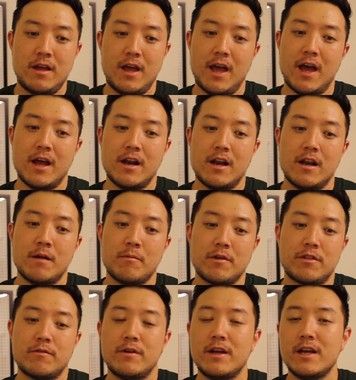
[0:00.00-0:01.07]
And number
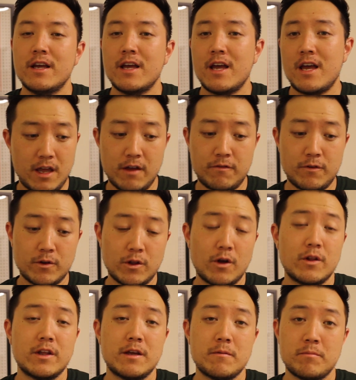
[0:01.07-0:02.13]
3, if you're
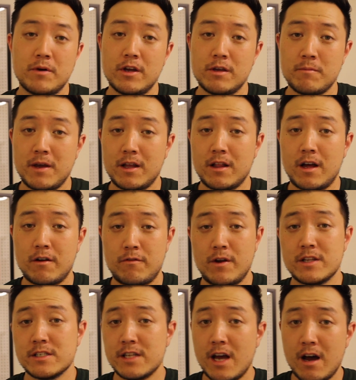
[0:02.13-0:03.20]
lonely but you make a lot of
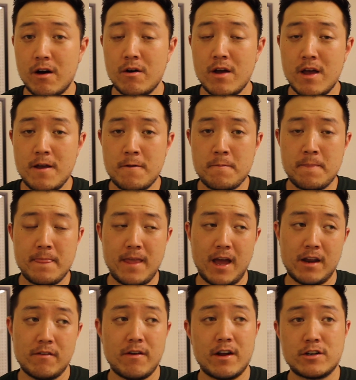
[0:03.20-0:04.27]
friends now
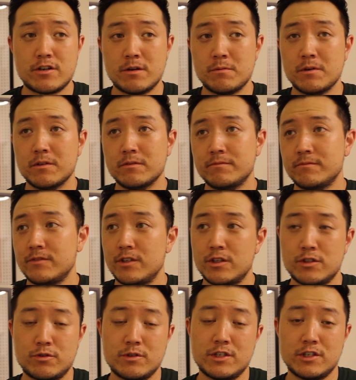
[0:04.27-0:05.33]
and you've had trouble
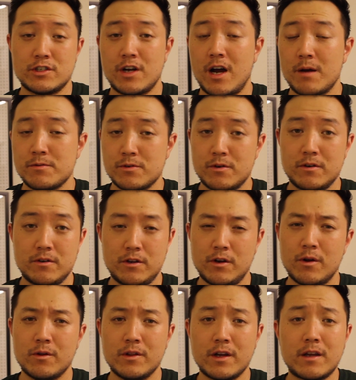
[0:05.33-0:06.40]
switching jobs or
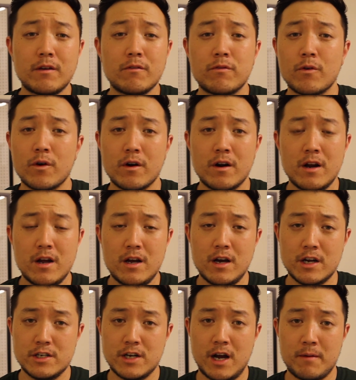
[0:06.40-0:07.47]
looking for
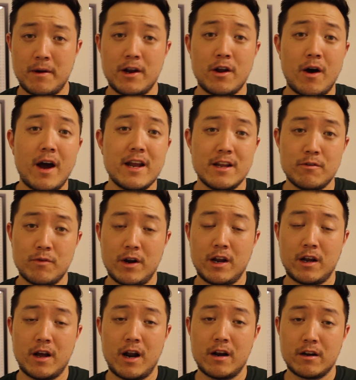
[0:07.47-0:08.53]
a job, I know I did when I
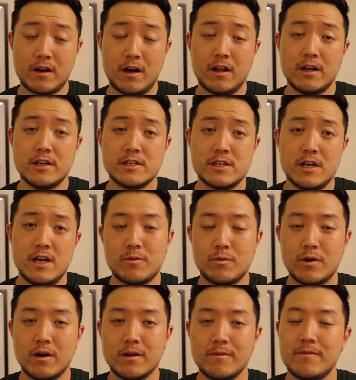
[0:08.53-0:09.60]
got out of college,
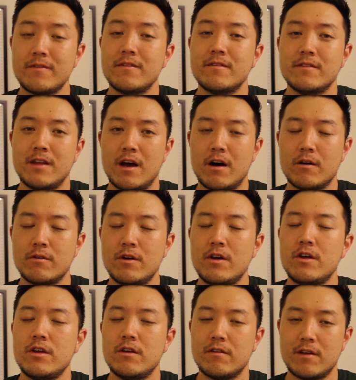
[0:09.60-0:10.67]
well, now
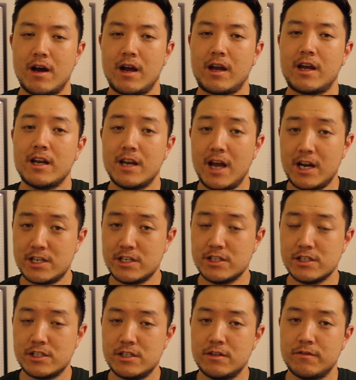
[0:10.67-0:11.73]
you got
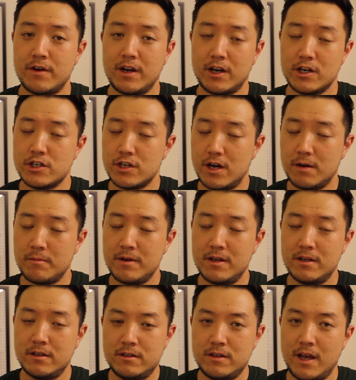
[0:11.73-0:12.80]
connections to finding a job,
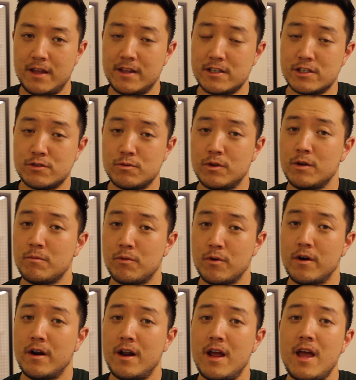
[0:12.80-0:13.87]
and this is really
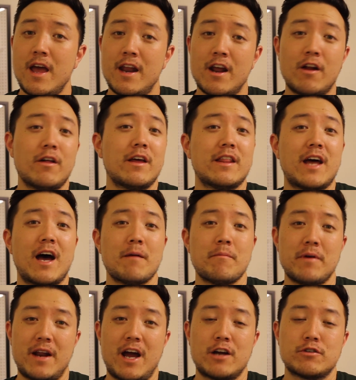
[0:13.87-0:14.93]
important. And not only that,
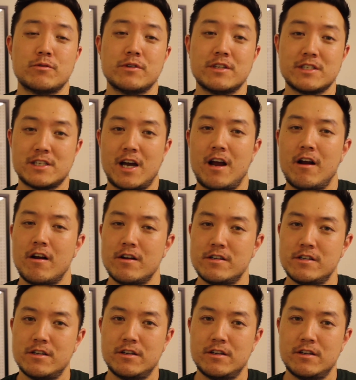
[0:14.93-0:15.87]
but actual desire